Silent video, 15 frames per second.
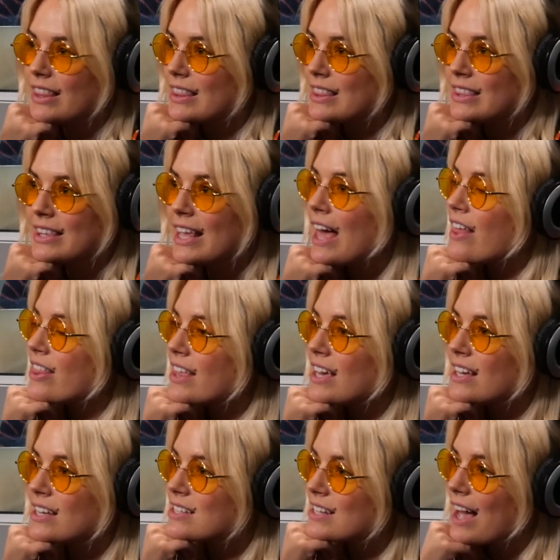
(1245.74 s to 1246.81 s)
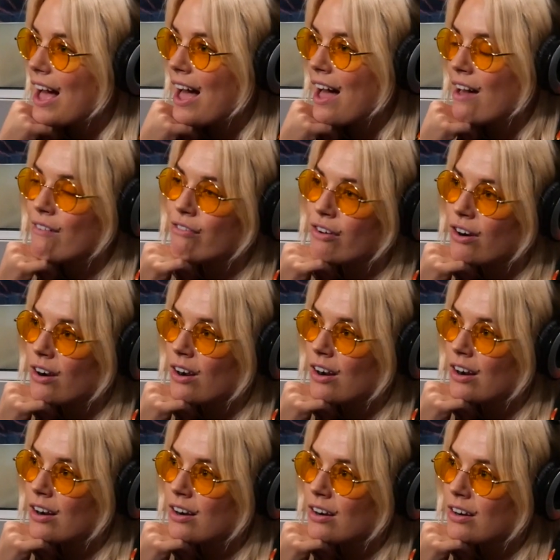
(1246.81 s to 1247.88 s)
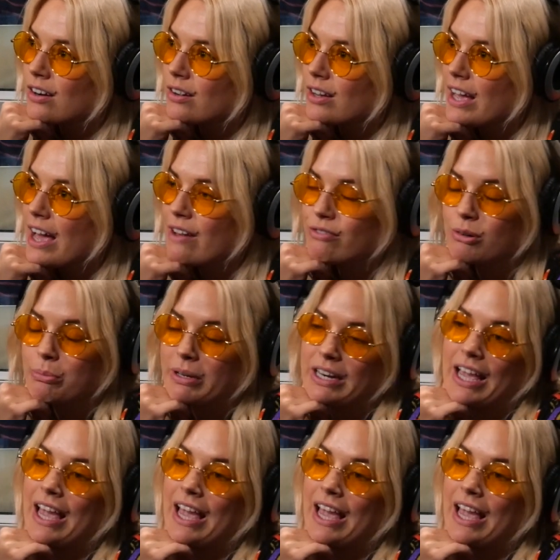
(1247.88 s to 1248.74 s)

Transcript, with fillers: Nothing has ever, ever been